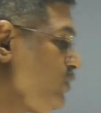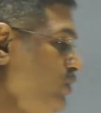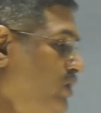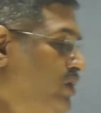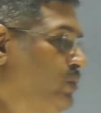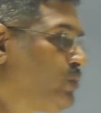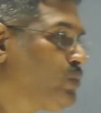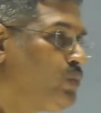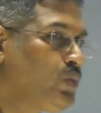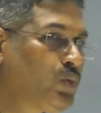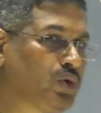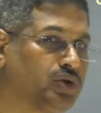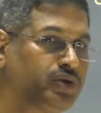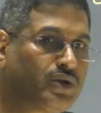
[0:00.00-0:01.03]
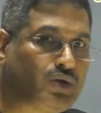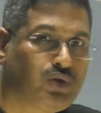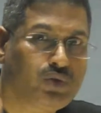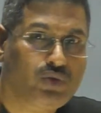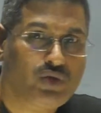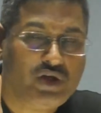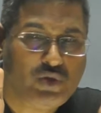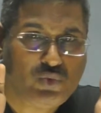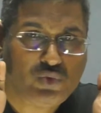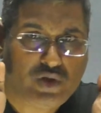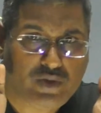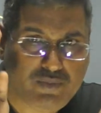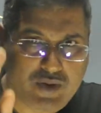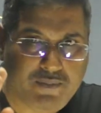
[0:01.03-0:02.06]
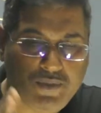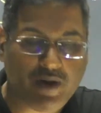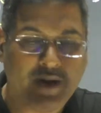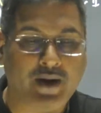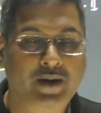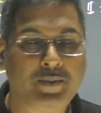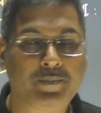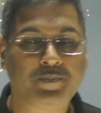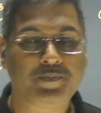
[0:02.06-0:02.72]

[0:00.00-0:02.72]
need to notice and you need to remember